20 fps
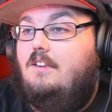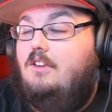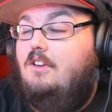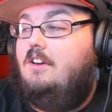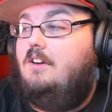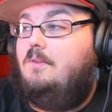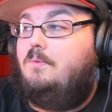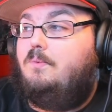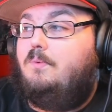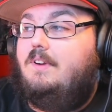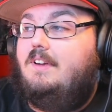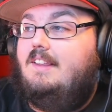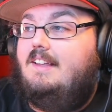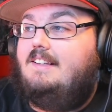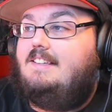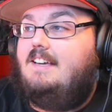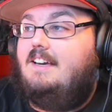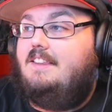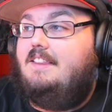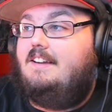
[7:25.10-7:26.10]
You can
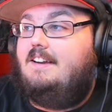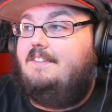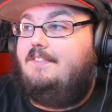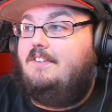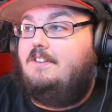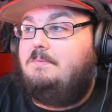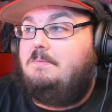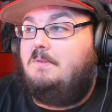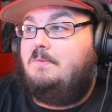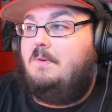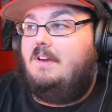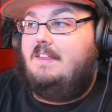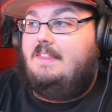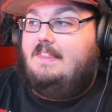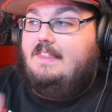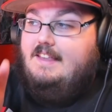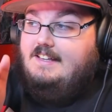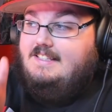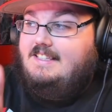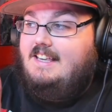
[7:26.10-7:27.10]
really tell the difference
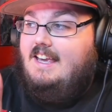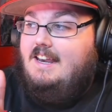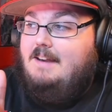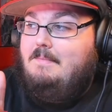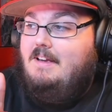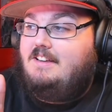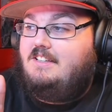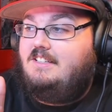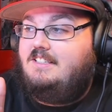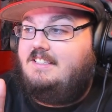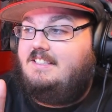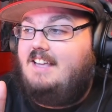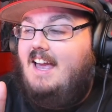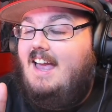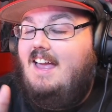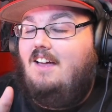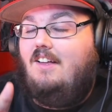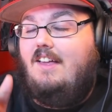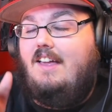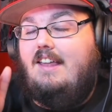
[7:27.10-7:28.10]
between this animation
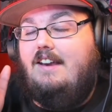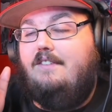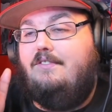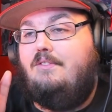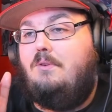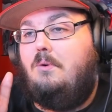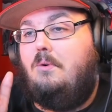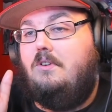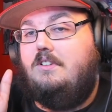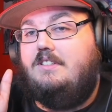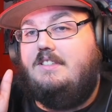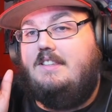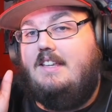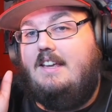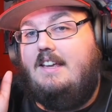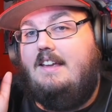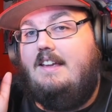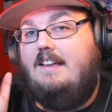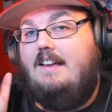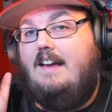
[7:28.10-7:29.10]
style and, of course,
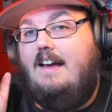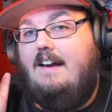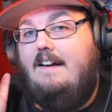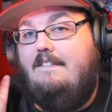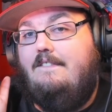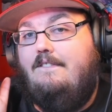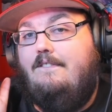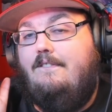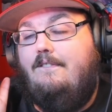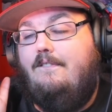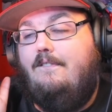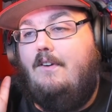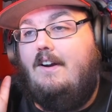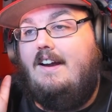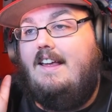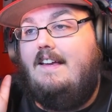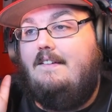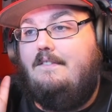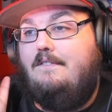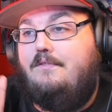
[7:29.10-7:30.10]
the
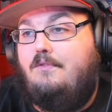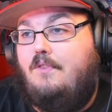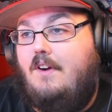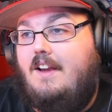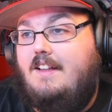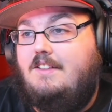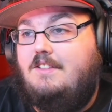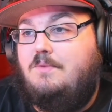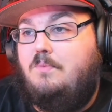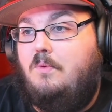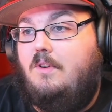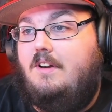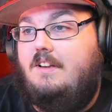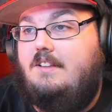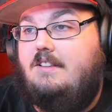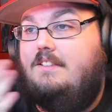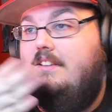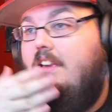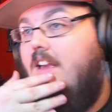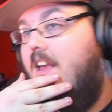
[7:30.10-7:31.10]
Freddy and Friends
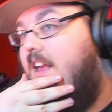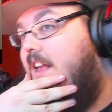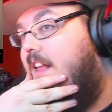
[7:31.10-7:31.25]
ones.